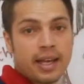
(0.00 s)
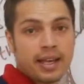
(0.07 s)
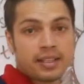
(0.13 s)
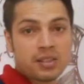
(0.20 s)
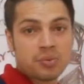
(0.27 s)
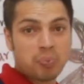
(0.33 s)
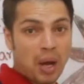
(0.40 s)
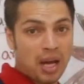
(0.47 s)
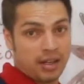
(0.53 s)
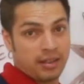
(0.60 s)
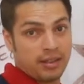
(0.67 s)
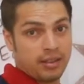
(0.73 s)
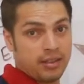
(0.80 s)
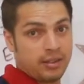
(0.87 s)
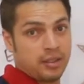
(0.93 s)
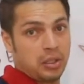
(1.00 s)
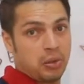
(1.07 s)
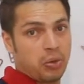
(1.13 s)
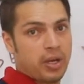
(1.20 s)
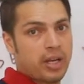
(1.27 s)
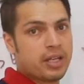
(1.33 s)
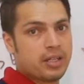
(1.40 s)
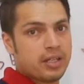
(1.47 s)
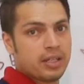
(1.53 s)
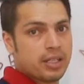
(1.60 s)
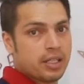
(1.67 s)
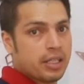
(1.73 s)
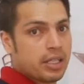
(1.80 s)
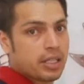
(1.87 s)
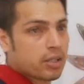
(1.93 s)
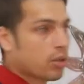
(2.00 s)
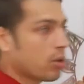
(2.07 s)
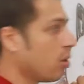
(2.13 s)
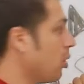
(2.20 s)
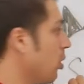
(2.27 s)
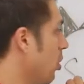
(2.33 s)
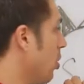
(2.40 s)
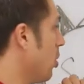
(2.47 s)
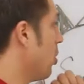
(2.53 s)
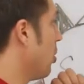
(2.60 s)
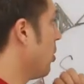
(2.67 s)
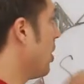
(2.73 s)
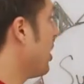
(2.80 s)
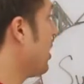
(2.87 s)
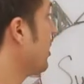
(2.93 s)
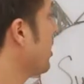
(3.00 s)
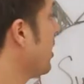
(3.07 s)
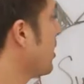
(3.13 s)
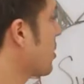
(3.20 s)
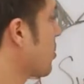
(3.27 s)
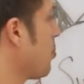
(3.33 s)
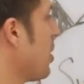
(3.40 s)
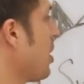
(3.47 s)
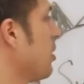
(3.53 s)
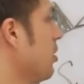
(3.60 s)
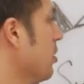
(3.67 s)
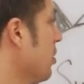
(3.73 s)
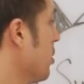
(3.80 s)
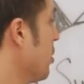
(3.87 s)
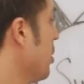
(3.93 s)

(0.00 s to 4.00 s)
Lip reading: has spun. Okay, so Earth has spun.